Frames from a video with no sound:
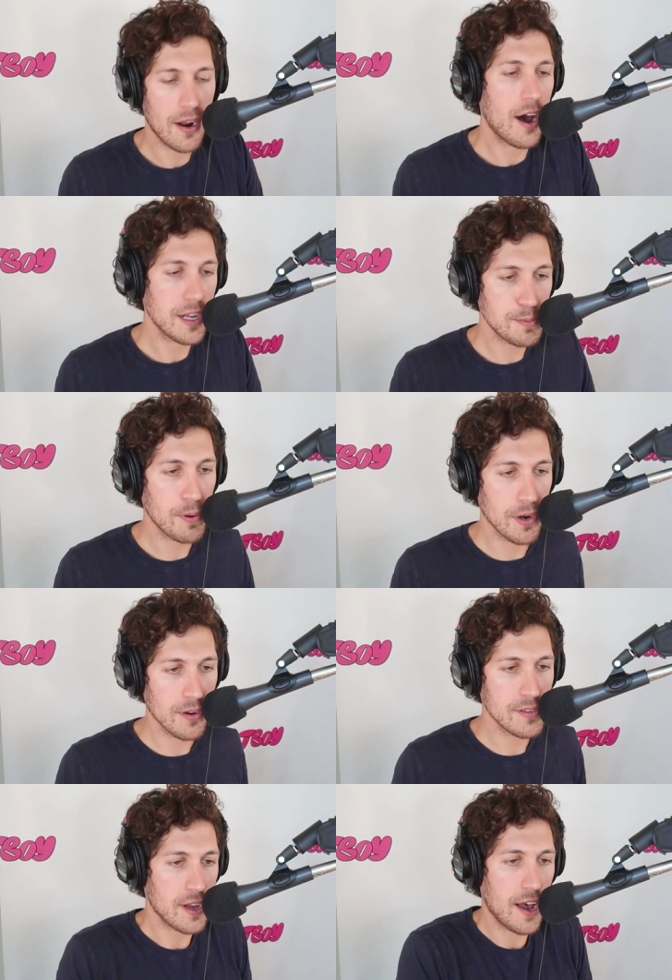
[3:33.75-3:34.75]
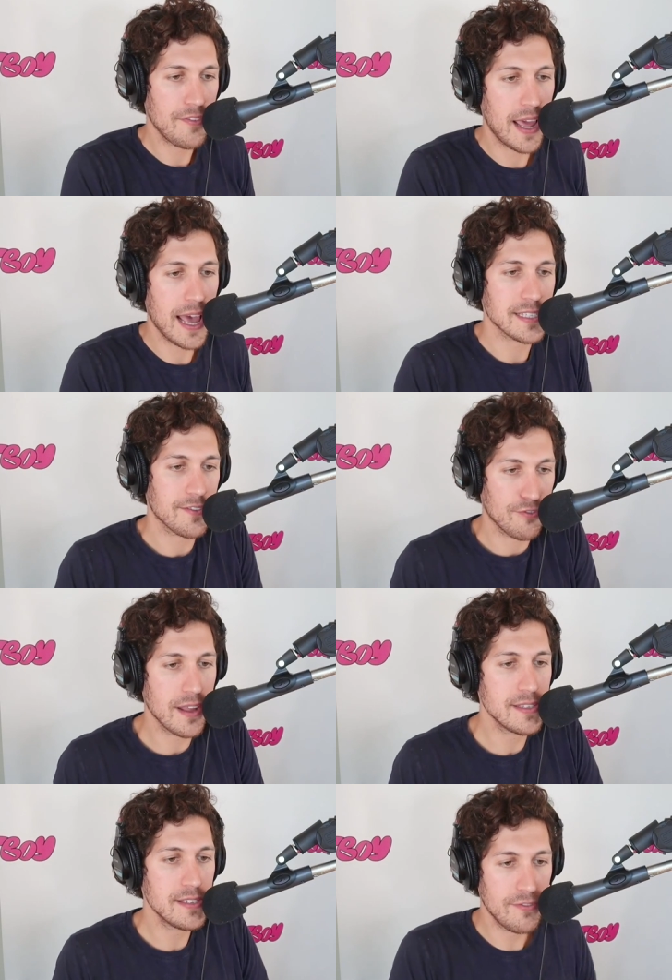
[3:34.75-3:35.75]
Entrepreneurs often ask
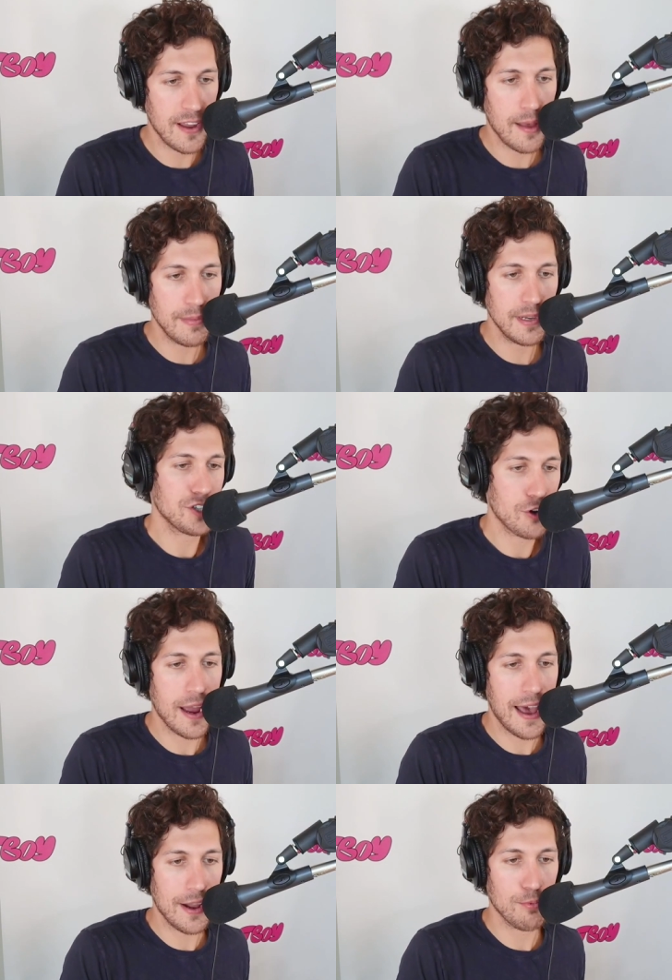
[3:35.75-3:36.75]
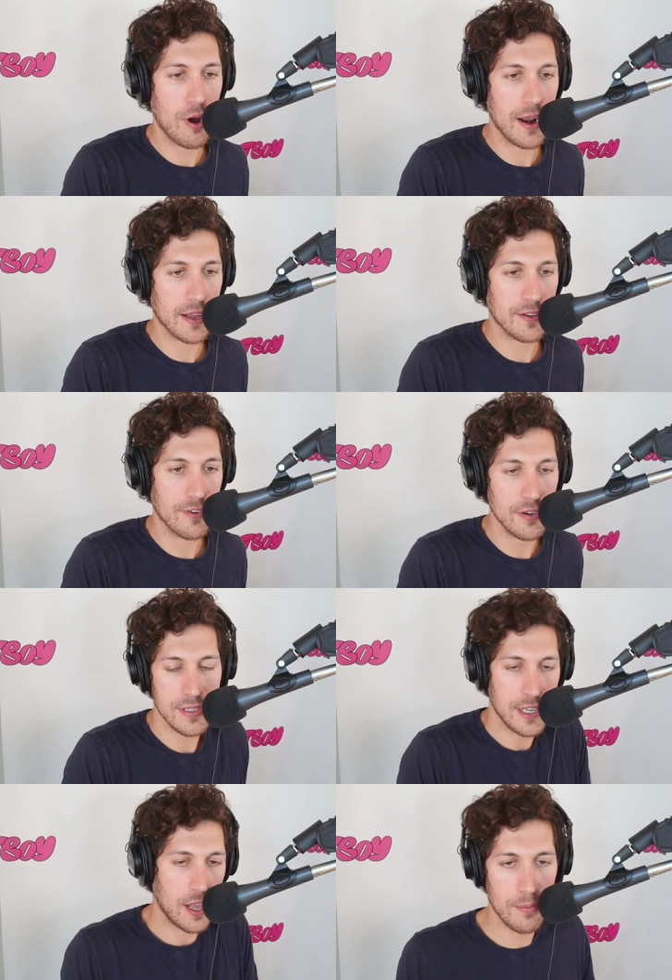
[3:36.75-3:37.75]
friends and family to try out a product first,
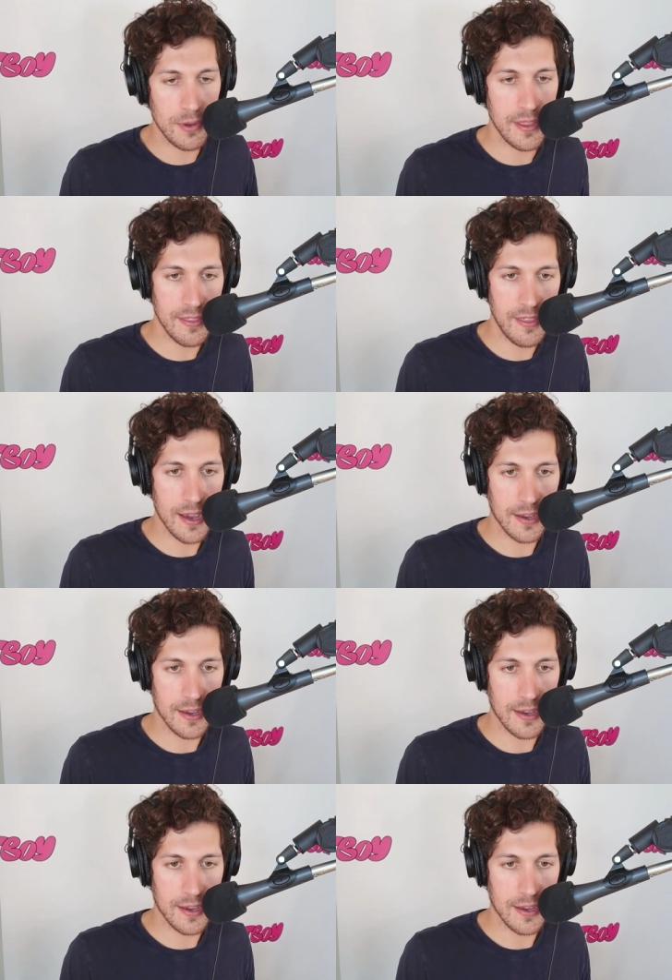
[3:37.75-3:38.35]
tell them what they think.